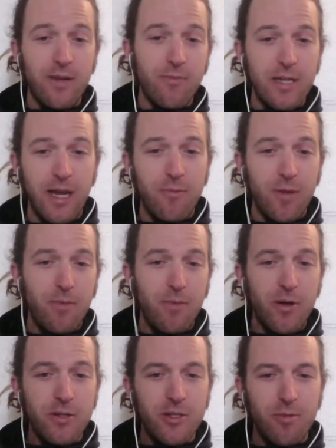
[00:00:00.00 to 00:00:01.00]
and we and we
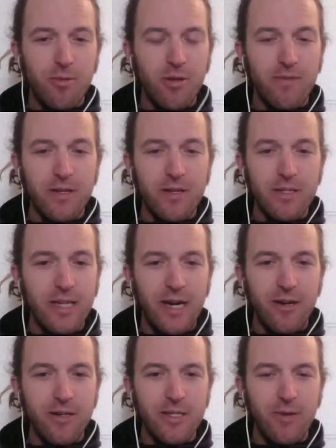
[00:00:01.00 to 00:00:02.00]
both still believe this
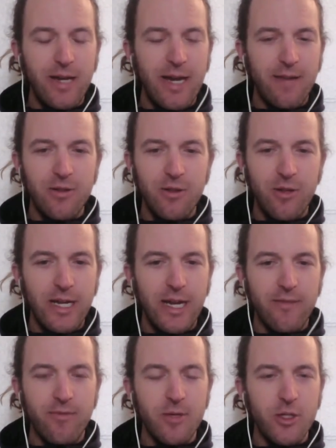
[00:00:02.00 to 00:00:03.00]
now, is that we have to look
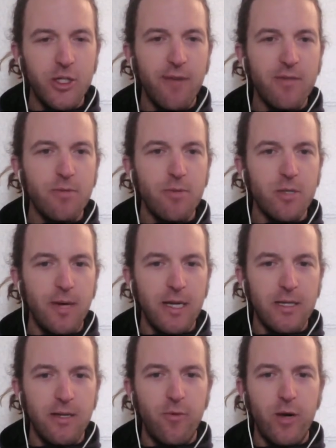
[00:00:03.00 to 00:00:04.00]
at it from a chef's
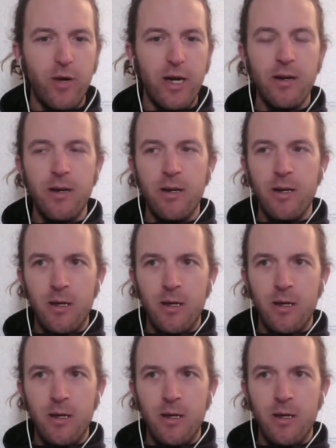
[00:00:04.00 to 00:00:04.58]
perspective, where